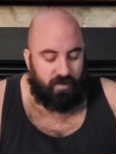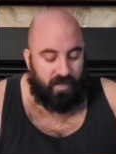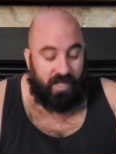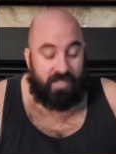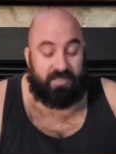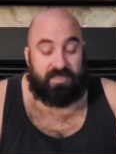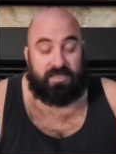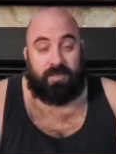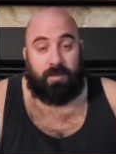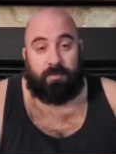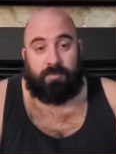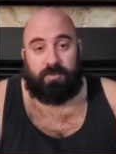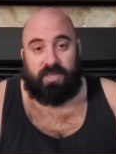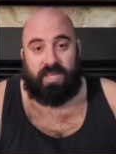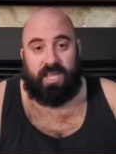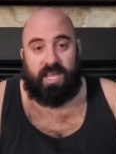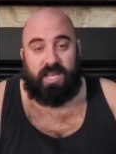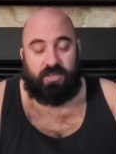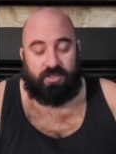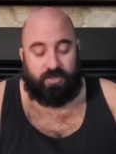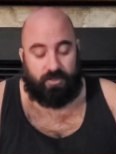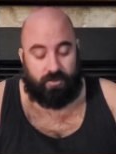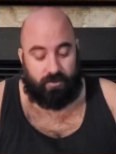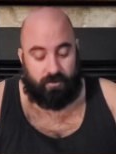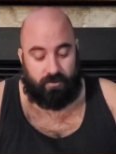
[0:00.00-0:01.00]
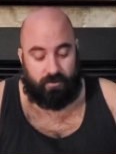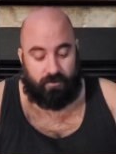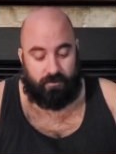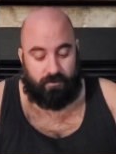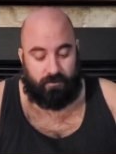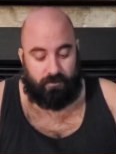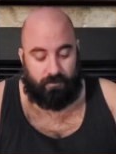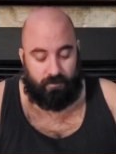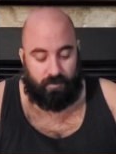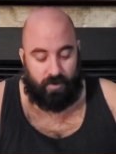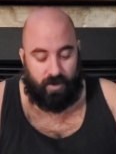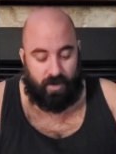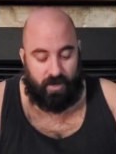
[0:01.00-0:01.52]
That's supplication,
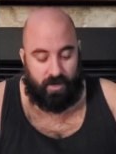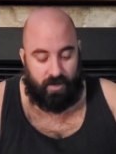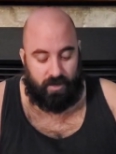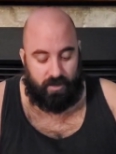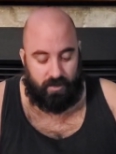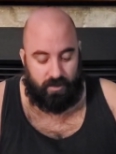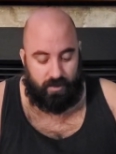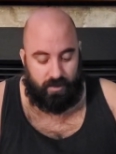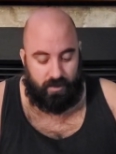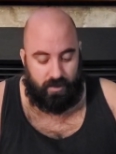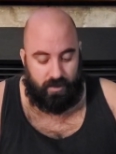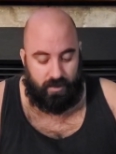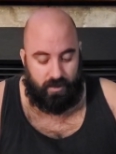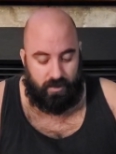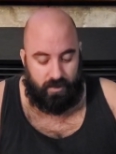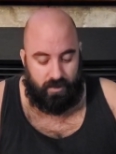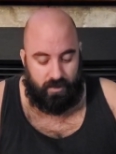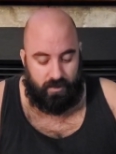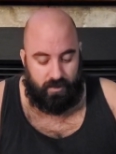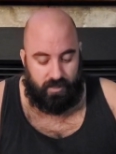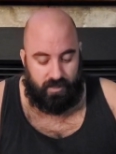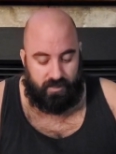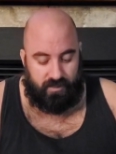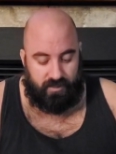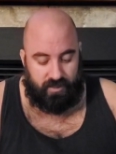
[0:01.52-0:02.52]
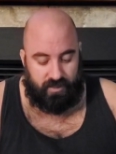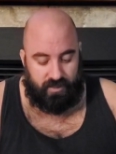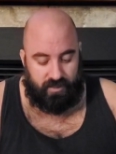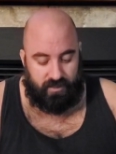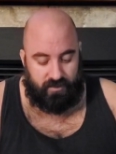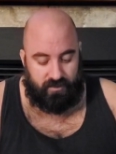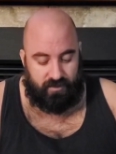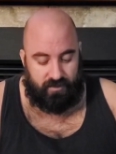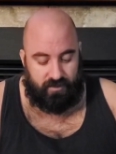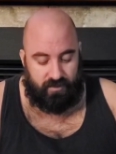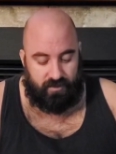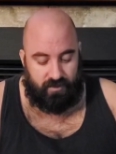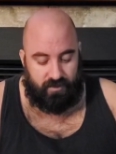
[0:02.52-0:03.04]
right? This
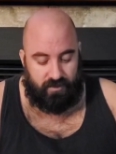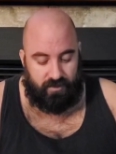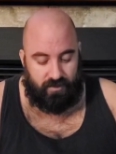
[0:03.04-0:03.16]
is,